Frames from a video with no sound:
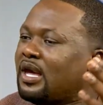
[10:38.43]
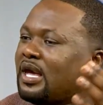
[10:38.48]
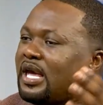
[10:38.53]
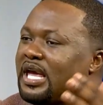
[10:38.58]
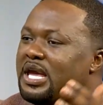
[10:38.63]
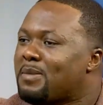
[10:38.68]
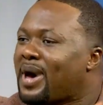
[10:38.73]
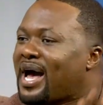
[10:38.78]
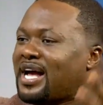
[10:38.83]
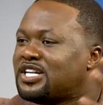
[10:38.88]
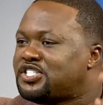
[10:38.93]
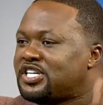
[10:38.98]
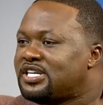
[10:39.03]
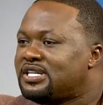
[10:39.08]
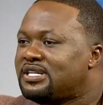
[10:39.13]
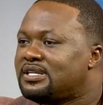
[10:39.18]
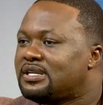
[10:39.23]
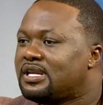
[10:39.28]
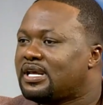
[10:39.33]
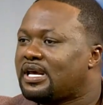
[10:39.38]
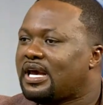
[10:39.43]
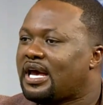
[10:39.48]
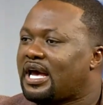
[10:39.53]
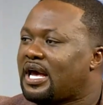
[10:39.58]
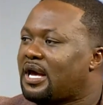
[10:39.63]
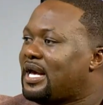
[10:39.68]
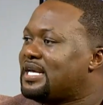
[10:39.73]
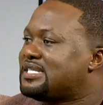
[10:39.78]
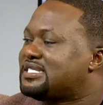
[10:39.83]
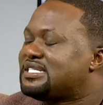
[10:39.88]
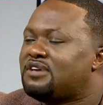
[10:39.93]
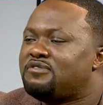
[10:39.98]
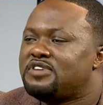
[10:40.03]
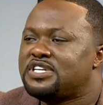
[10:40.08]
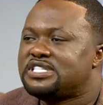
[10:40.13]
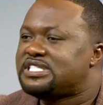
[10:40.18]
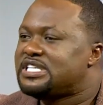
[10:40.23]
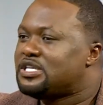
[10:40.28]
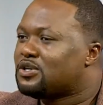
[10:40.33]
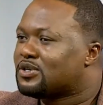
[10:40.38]
Imagine a
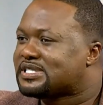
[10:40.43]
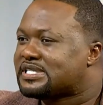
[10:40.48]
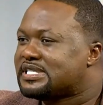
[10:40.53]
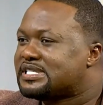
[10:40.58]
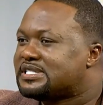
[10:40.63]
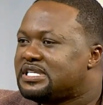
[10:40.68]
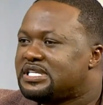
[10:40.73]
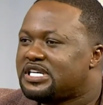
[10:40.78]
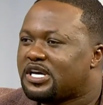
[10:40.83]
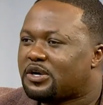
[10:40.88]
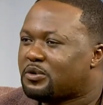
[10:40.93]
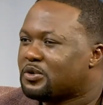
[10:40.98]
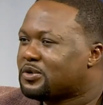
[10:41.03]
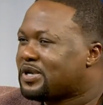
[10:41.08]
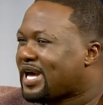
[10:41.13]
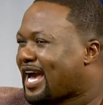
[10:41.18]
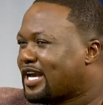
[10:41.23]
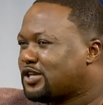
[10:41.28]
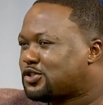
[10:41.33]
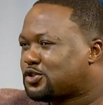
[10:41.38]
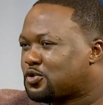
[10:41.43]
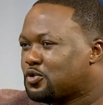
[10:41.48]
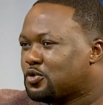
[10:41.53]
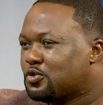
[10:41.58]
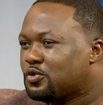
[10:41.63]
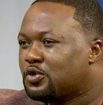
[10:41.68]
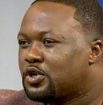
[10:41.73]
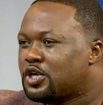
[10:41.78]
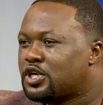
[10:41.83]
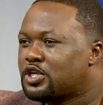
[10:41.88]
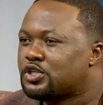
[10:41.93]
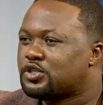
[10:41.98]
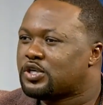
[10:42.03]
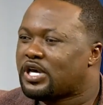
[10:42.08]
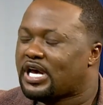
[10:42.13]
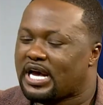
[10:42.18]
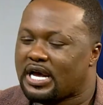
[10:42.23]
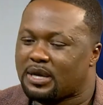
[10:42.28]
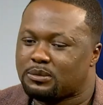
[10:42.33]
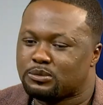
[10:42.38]
17 or 16-year-old high school
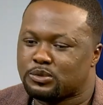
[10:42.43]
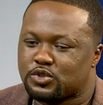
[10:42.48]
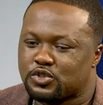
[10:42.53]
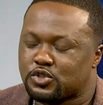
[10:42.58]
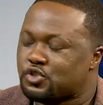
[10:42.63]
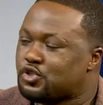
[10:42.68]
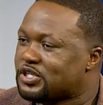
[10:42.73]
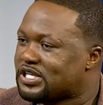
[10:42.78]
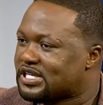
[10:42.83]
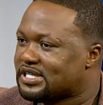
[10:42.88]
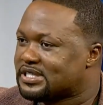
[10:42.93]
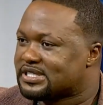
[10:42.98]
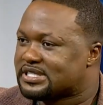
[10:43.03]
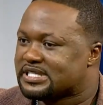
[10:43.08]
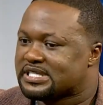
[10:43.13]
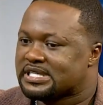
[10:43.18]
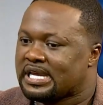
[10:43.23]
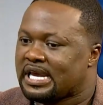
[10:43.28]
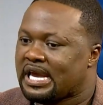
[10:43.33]
student,